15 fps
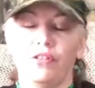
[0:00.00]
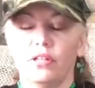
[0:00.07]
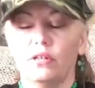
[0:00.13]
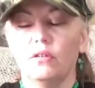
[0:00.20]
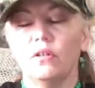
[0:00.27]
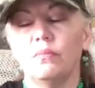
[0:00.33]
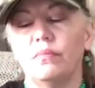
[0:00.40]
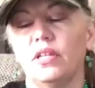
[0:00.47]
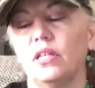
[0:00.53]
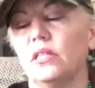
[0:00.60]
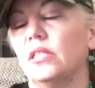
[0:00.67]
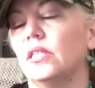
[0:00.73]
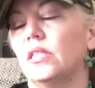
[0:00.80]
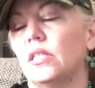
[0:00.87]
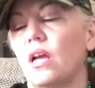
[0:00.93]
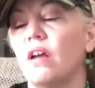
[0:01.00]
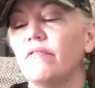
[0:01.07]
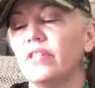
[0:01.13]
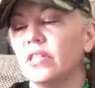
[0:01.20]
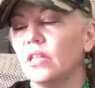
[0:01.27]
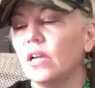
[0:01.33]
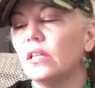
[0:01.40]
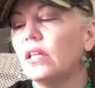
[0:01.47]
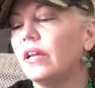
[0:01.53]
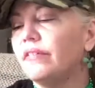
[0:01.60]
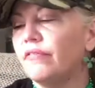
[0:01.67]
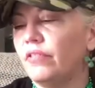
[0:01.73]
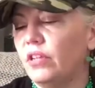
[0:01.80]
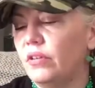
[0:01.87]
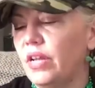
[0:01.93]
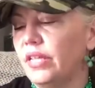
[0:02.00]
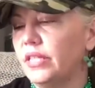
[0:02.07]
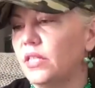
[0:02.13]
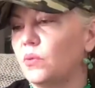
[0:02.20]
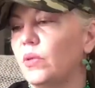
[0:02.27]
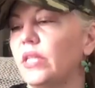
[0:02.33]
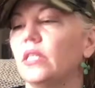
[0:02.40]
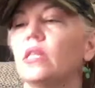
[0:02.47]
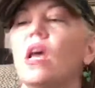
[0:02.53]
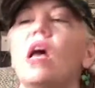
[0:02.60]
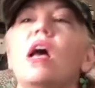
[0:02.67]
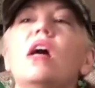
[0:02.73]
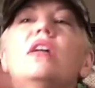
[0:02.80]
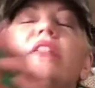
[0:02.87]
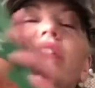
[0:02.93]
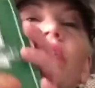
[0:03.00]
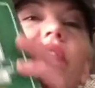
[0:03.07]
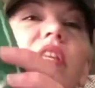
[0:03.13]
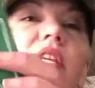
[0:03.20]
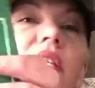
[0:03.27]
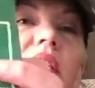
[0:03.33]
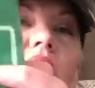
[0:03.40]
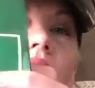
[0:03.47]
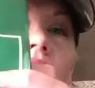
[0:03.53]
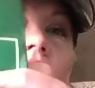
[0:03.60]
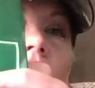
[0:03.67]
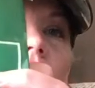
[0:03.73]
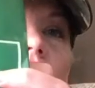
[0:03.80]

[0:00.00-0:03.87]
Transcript: food because obviously I like food and sweets. So this is